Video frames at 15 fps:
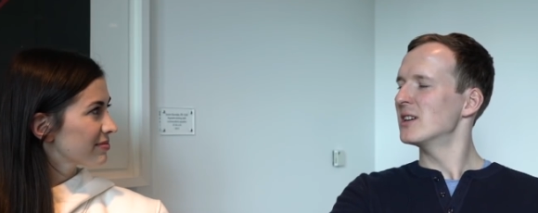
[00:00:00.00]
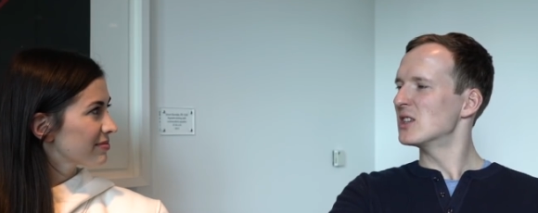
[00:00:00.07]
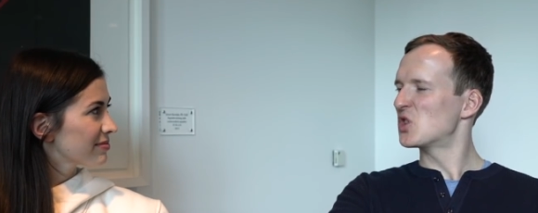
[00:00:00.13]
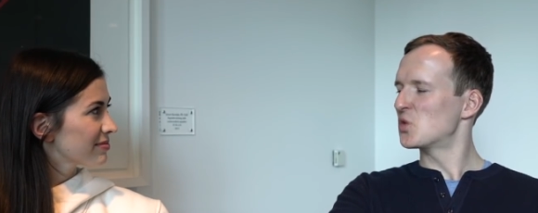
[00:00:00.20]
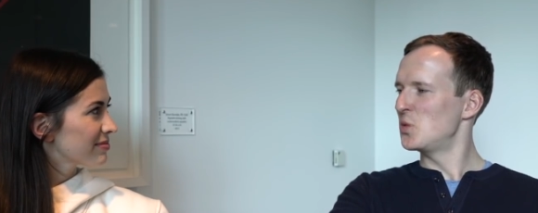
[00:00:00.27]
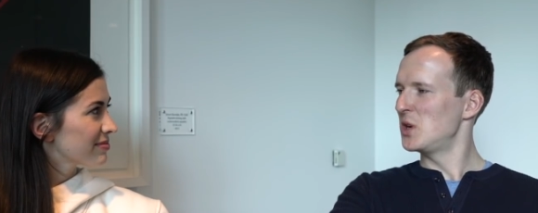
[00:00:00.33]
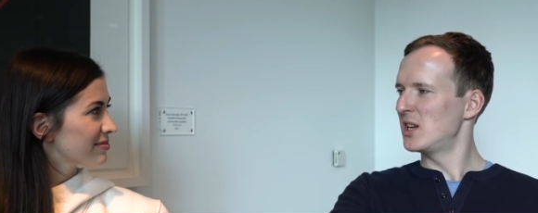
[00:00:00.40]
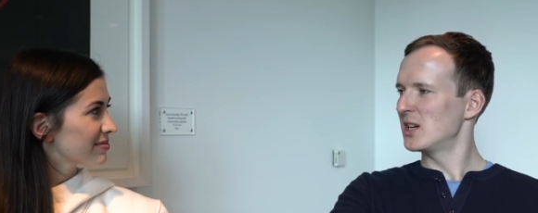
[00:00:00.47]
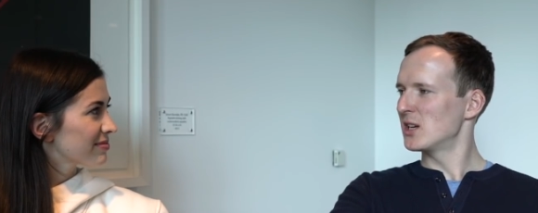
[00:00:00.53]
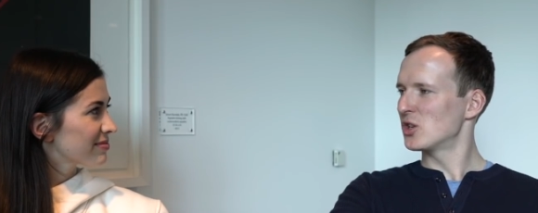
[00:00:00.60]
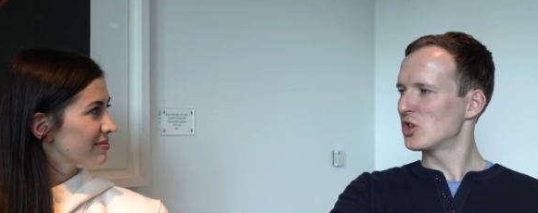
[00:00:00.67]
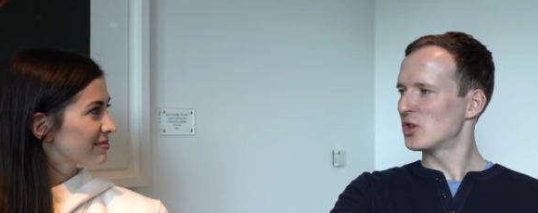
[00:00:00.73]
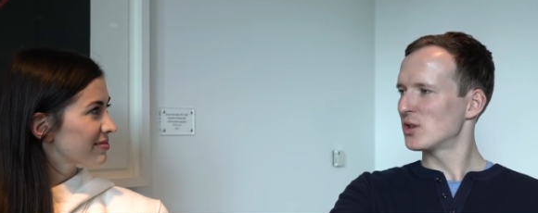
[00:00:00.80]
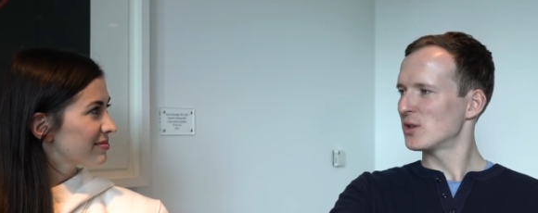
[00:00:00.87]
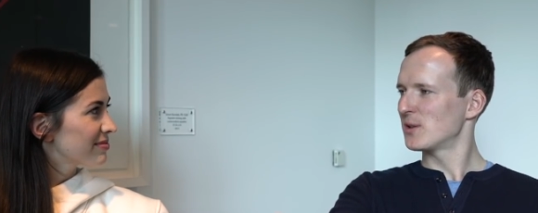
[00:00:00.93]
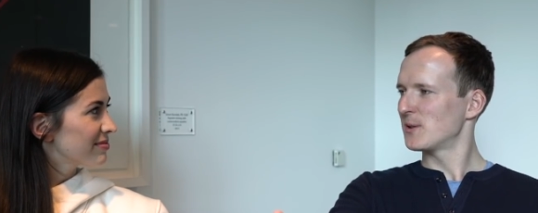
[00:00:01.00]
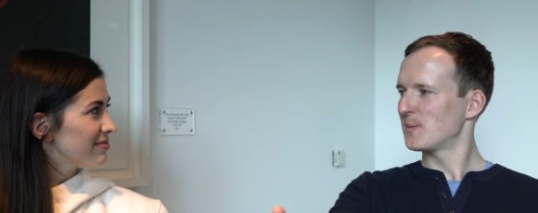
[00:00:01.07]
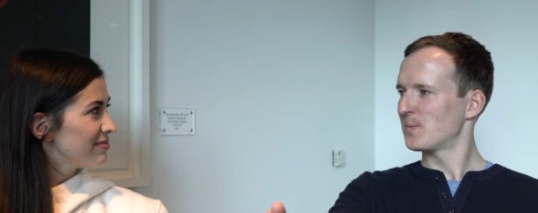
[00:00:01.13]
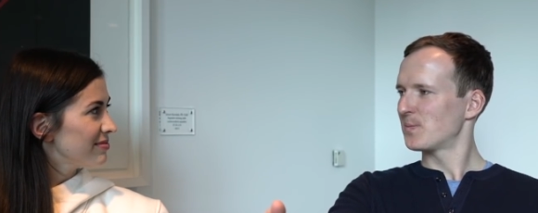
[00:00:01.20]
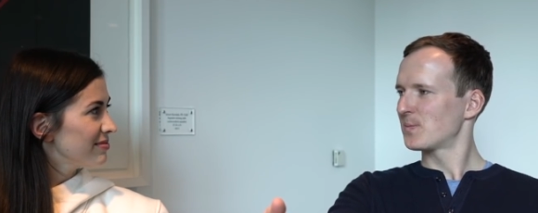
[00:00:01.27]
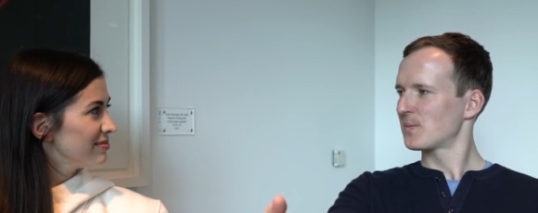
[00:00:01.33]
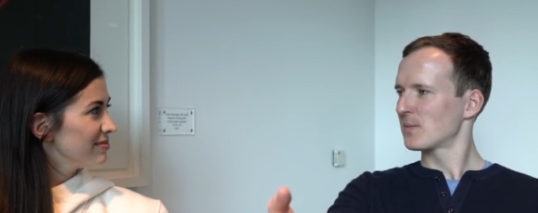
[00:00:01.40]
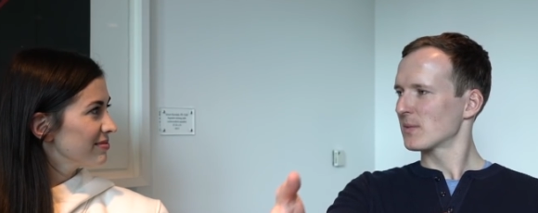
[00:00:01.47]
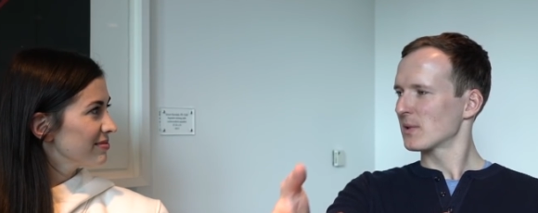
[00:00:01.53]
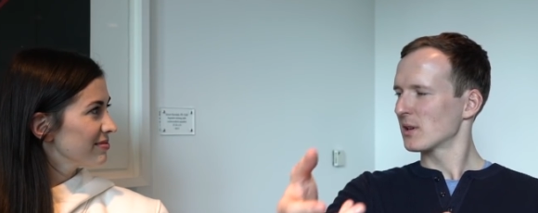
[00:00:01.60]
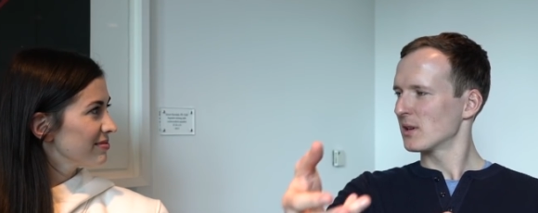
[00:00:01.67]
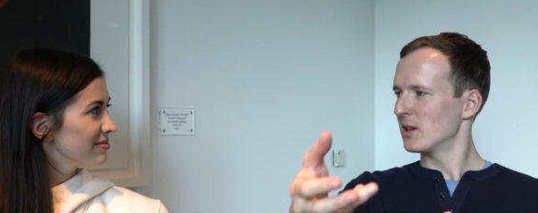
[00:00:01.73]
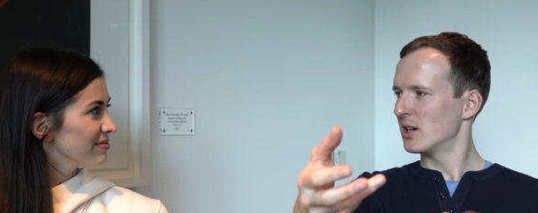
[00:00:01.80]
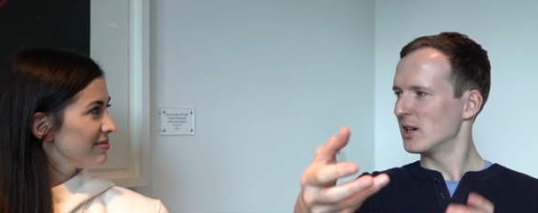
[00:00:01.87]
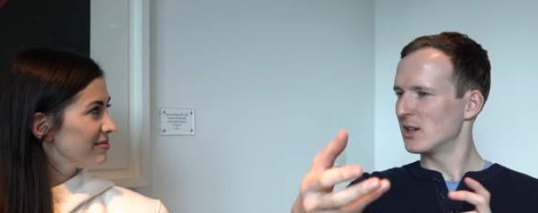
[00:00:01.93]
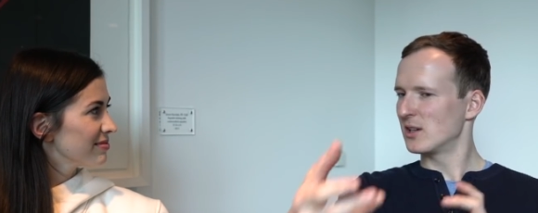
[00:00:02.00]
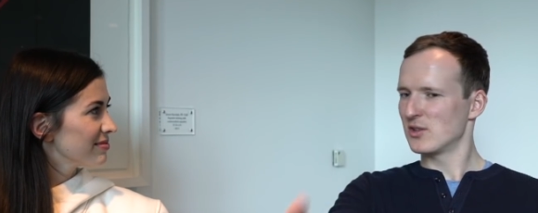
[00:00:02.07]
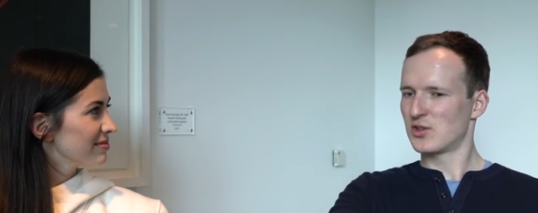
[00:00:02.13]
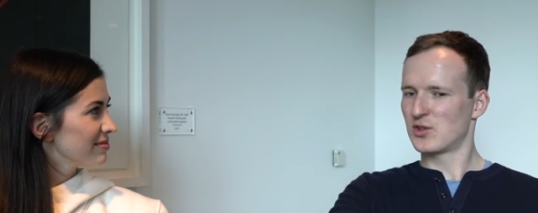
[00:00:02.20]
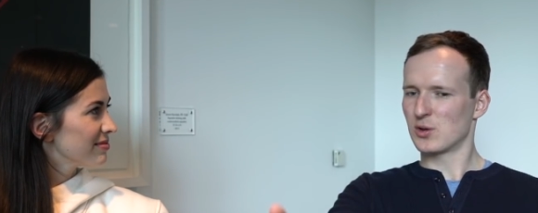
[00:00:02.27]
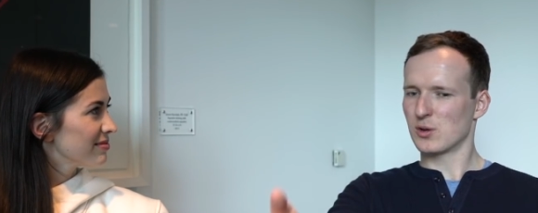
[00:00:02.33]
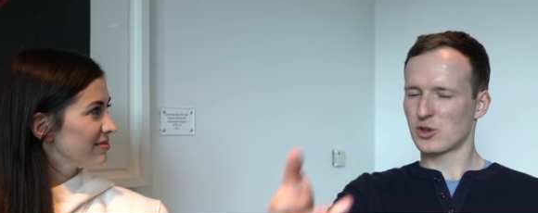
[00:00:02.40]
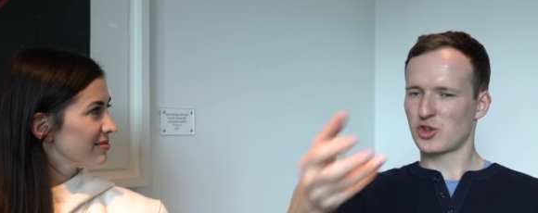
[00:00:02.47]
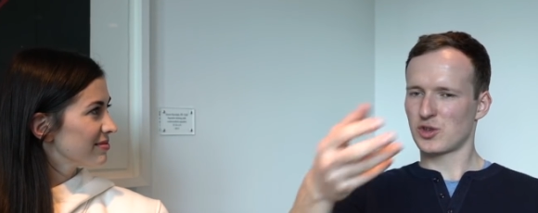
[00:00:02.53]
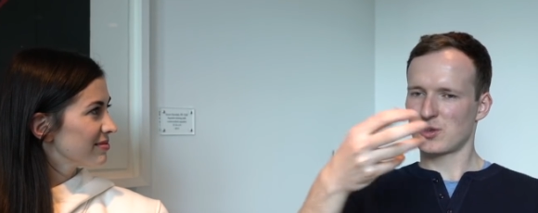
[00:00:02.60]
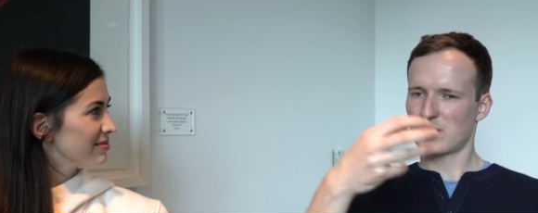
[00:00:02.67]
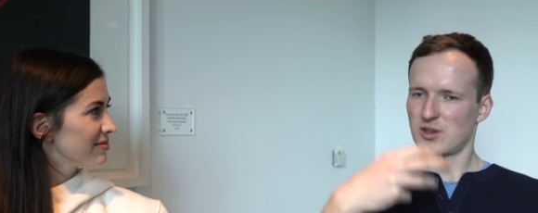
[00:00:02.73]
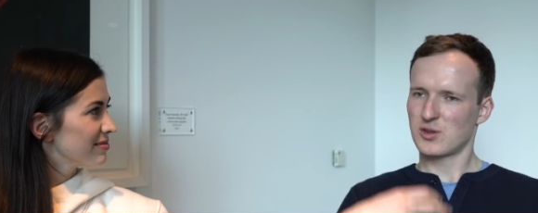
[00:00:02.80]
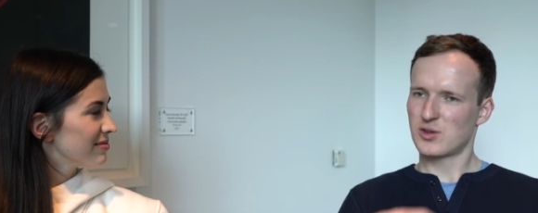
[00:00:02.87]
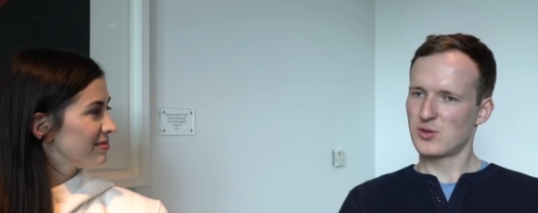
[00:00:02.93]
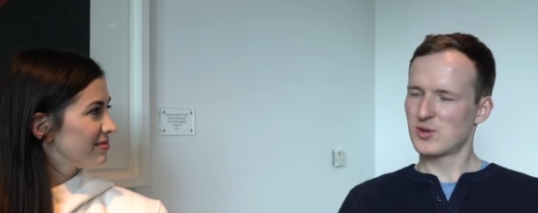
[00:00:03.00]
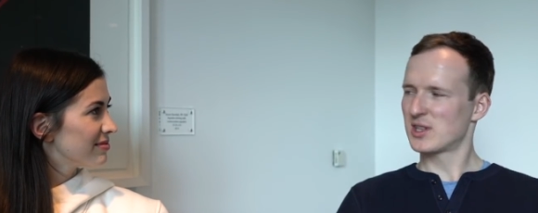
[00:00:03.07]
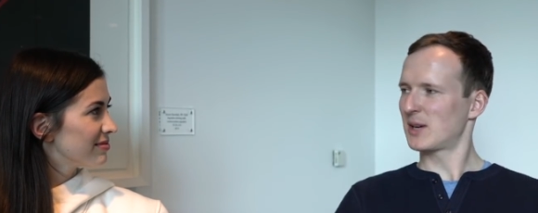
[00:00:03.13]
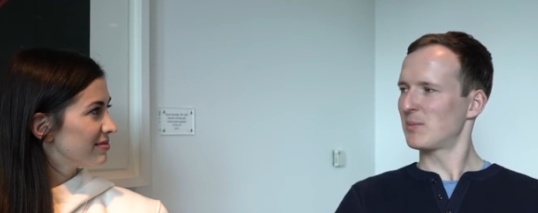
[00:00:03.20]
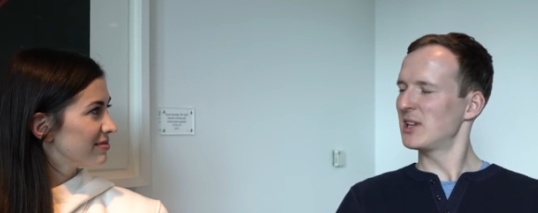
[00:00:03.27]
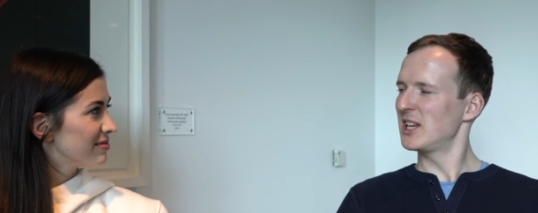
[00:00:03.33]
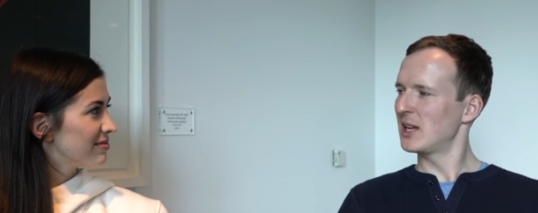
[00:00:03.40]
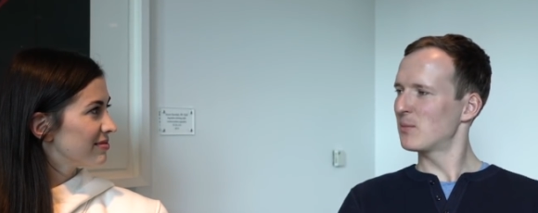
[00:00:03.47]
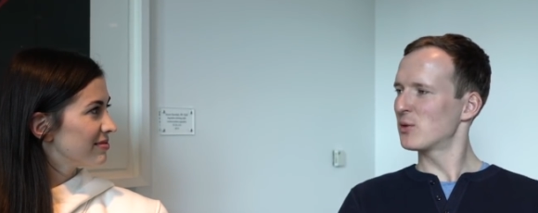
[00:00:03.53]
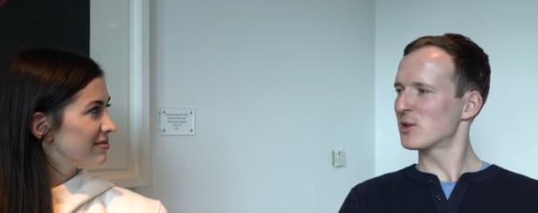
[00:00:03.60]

Speaker 1: Swedish uh, soldiers into some leading